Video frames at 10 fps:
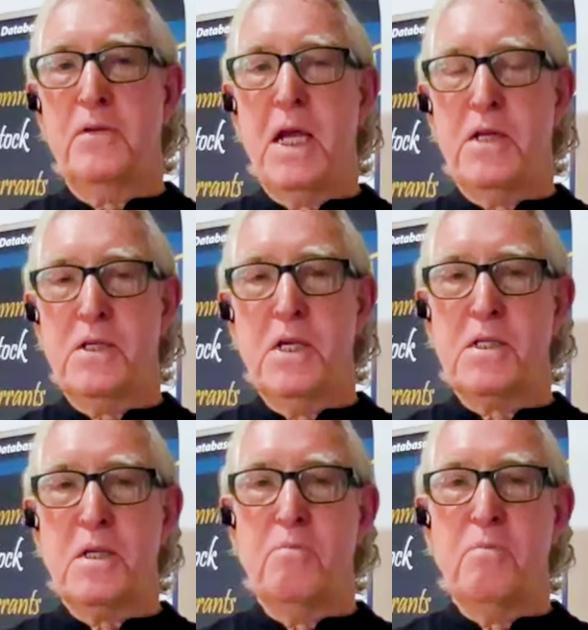get that
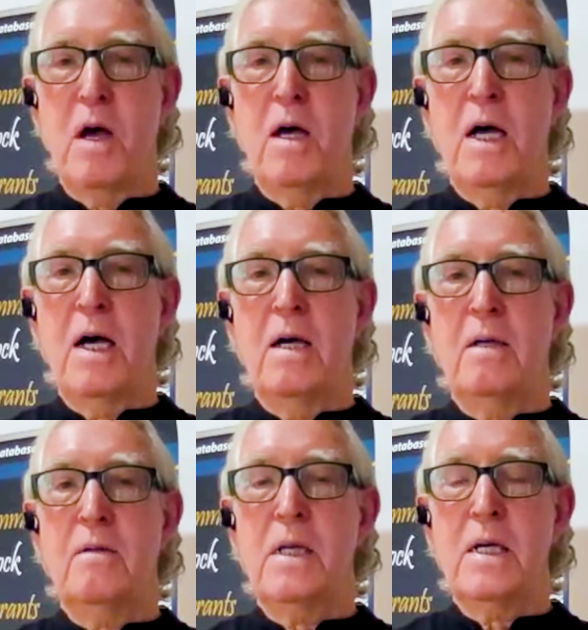system
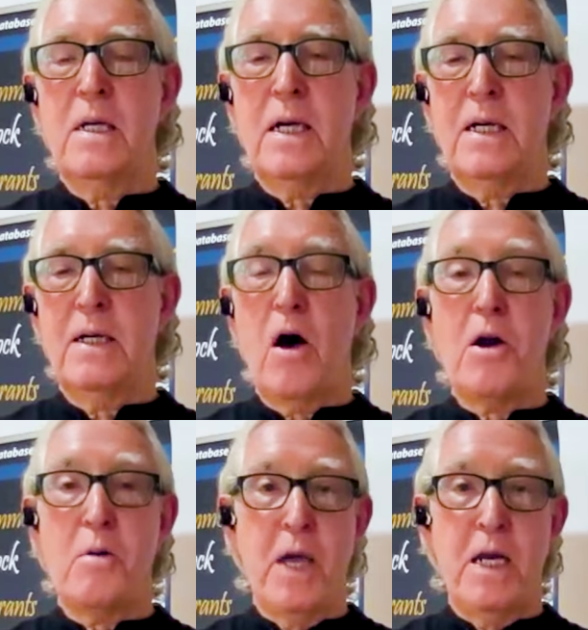
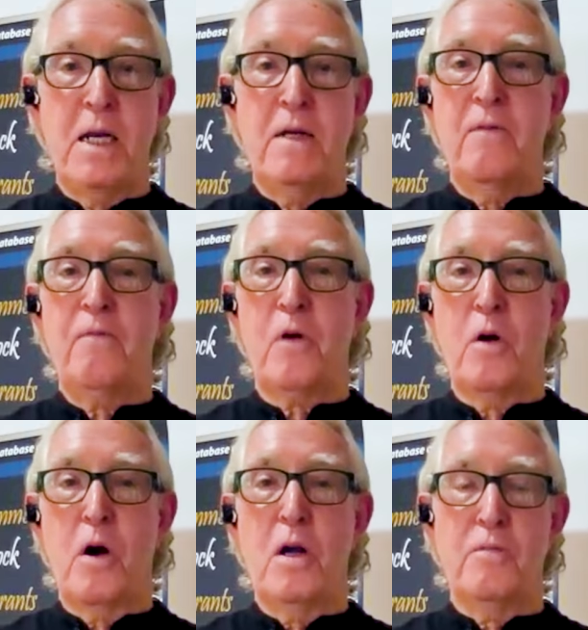automated
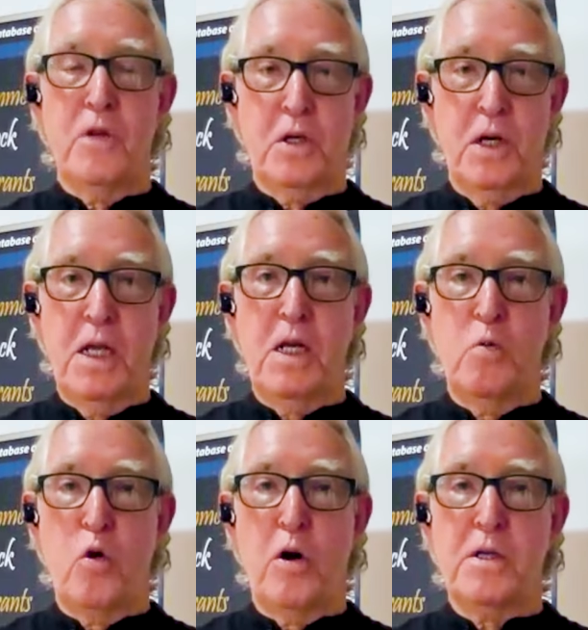for all of the
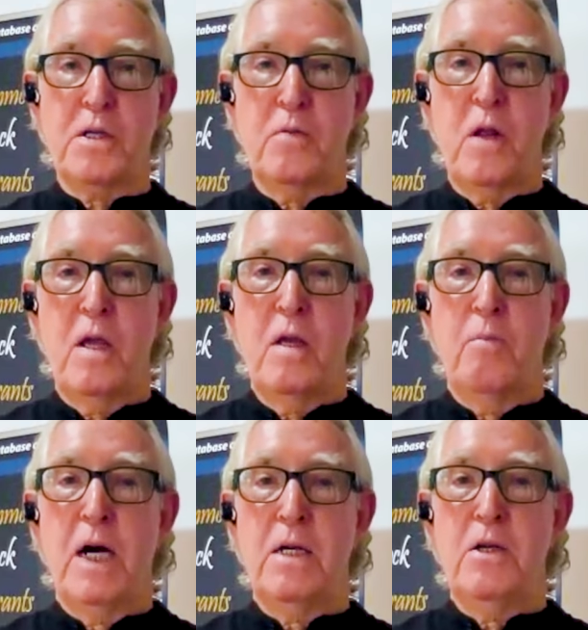Canadian warrants.
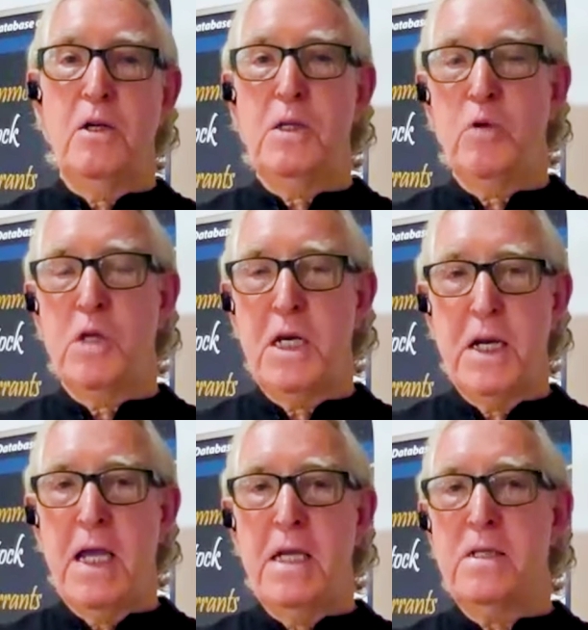But usually
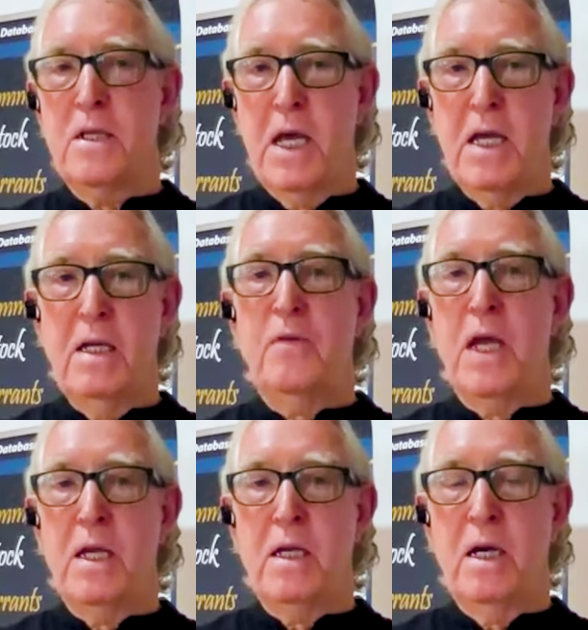within days, they
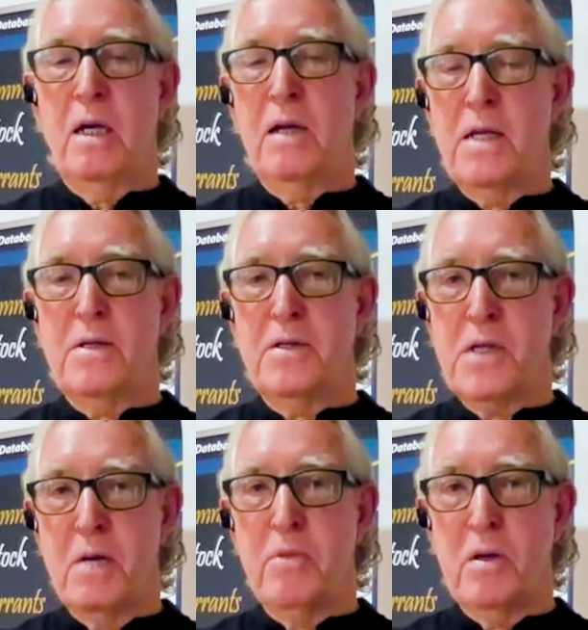
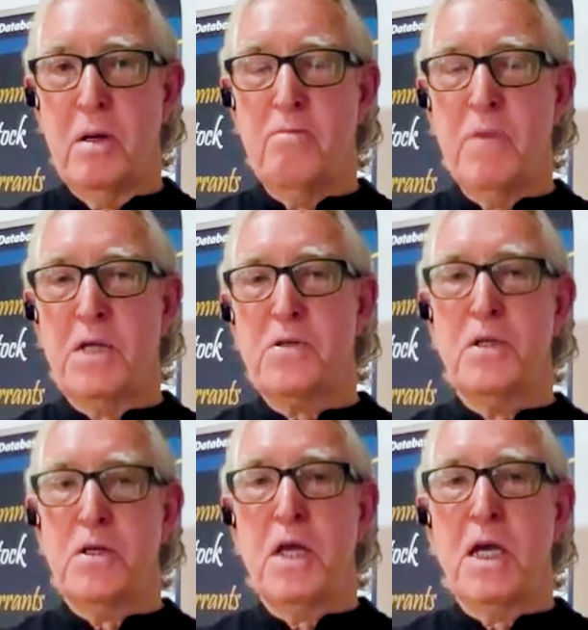send them a
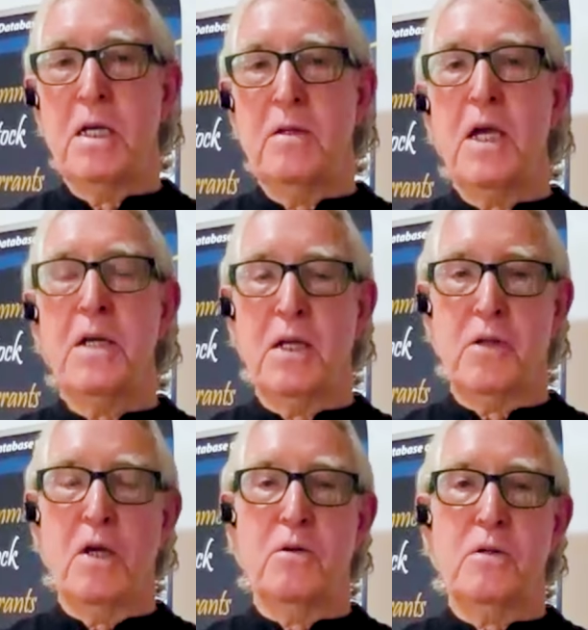message and they
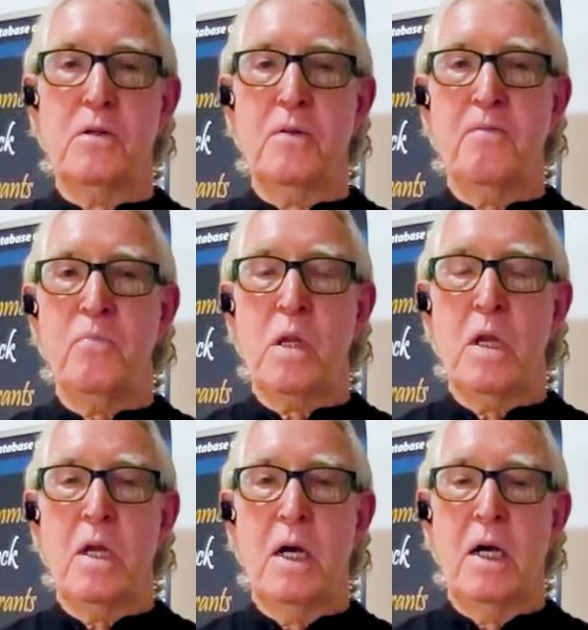get those
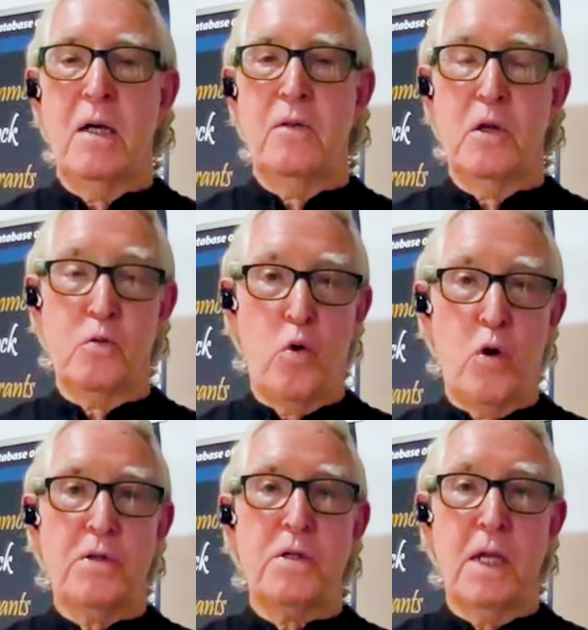
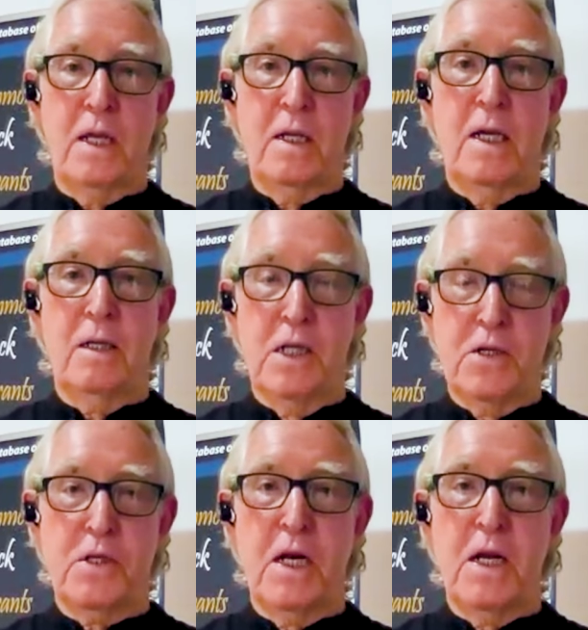warrants
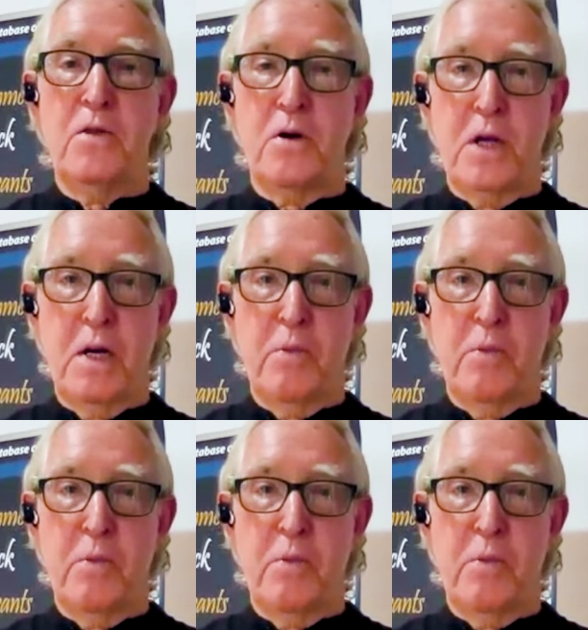listed in their